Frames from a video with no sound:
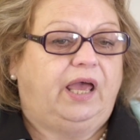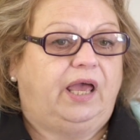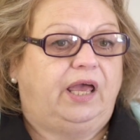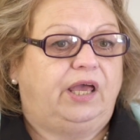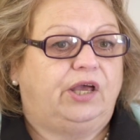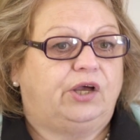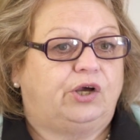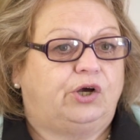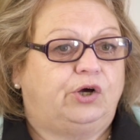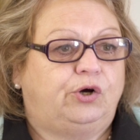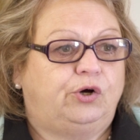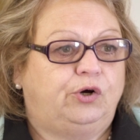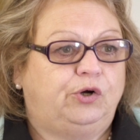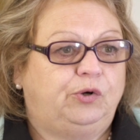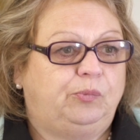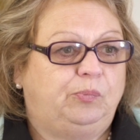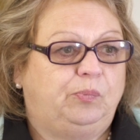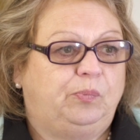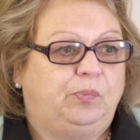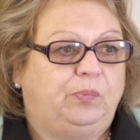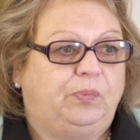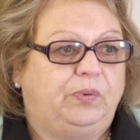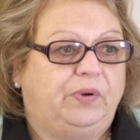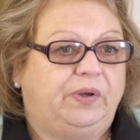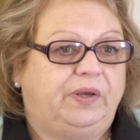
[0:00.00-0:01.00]
It
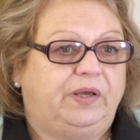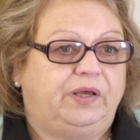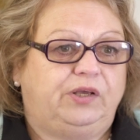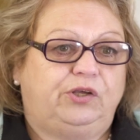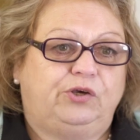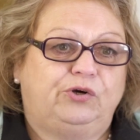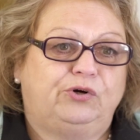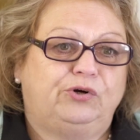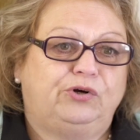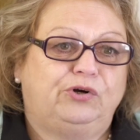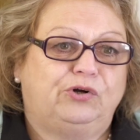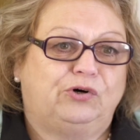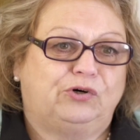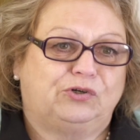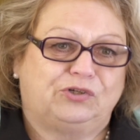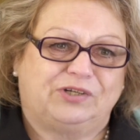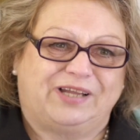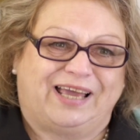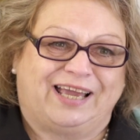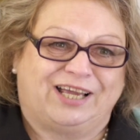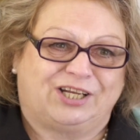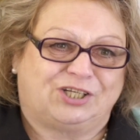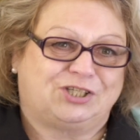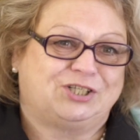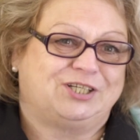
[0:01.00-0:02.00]
could be you're
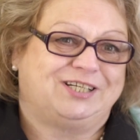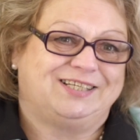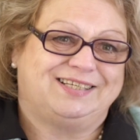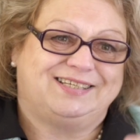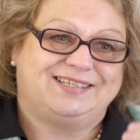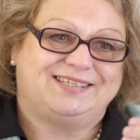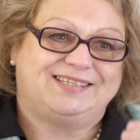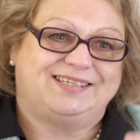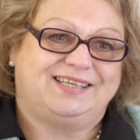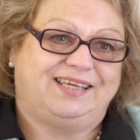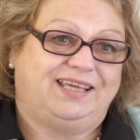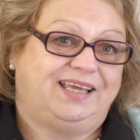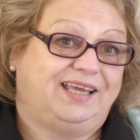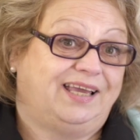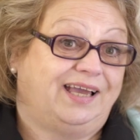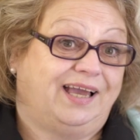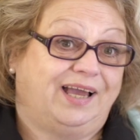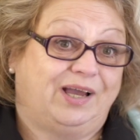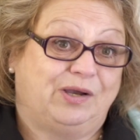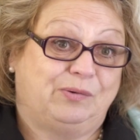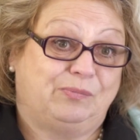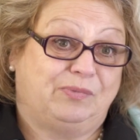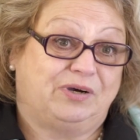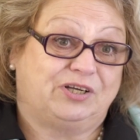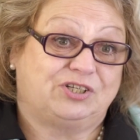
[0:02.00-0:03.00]
not actually seeing
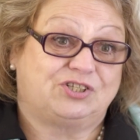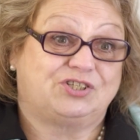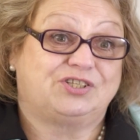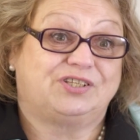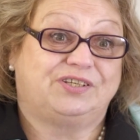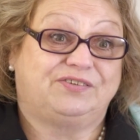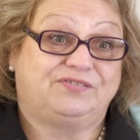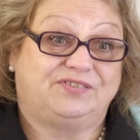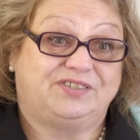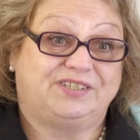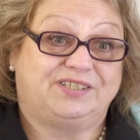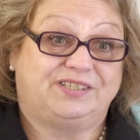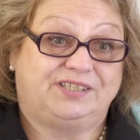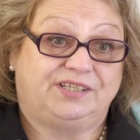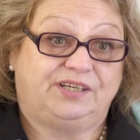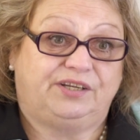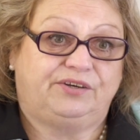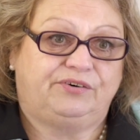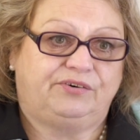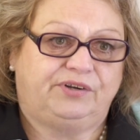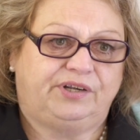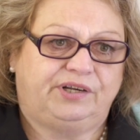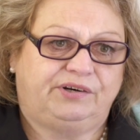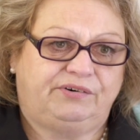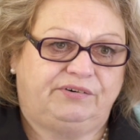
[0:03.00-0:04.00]
how much they've
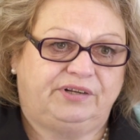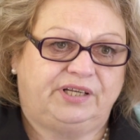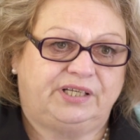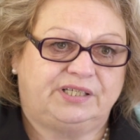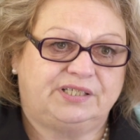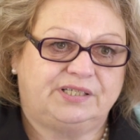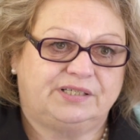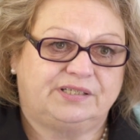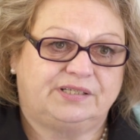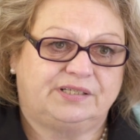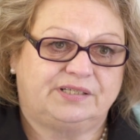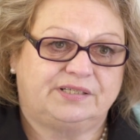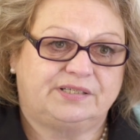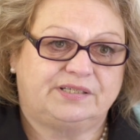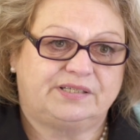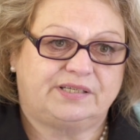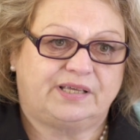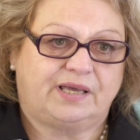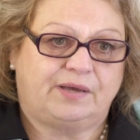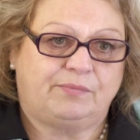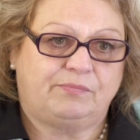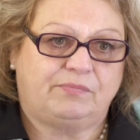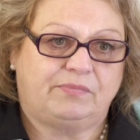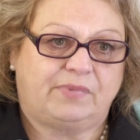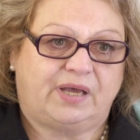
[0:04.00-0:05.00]
deteriorated in
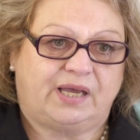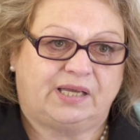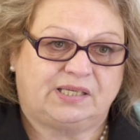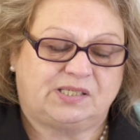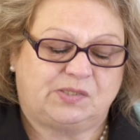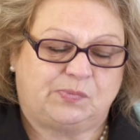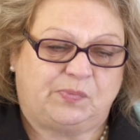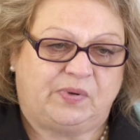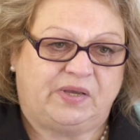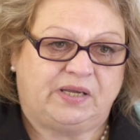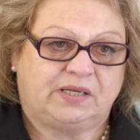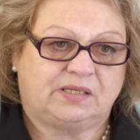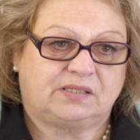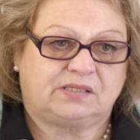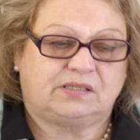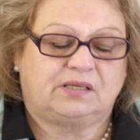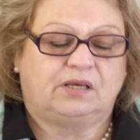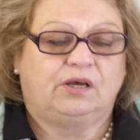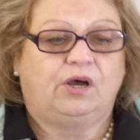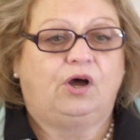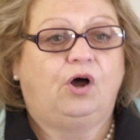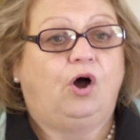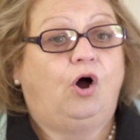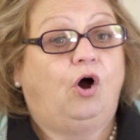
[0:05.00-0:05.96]
some aspects,